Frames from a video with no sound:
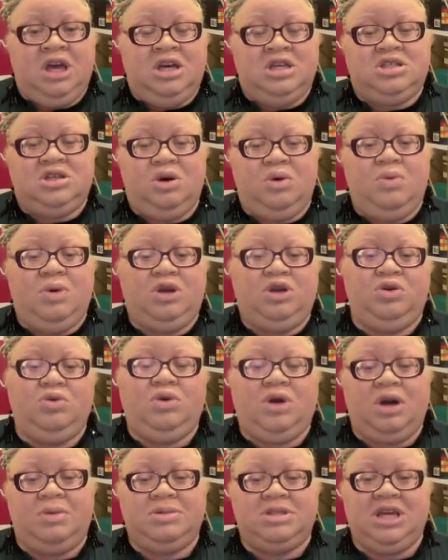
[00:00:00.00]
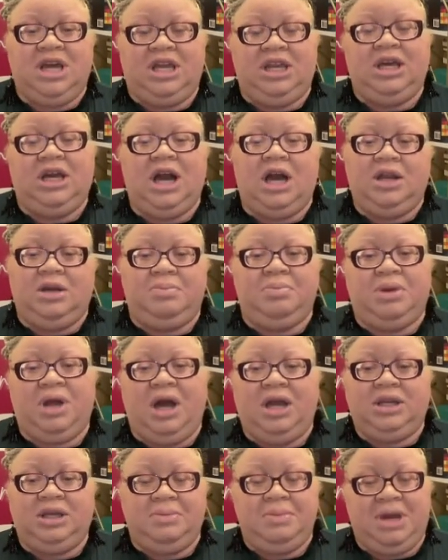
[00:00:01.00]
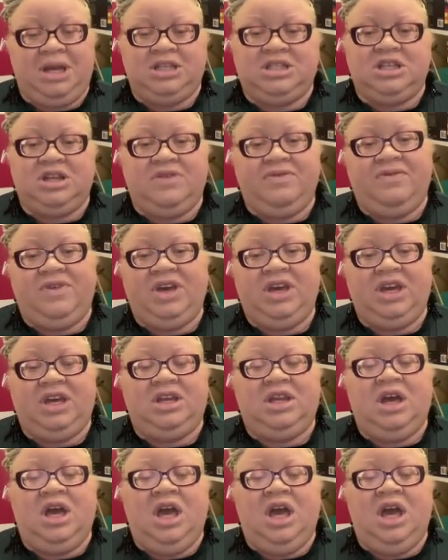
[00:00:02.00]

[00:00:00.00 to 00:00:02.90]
So when you come to any kind of Blondie Mansion event,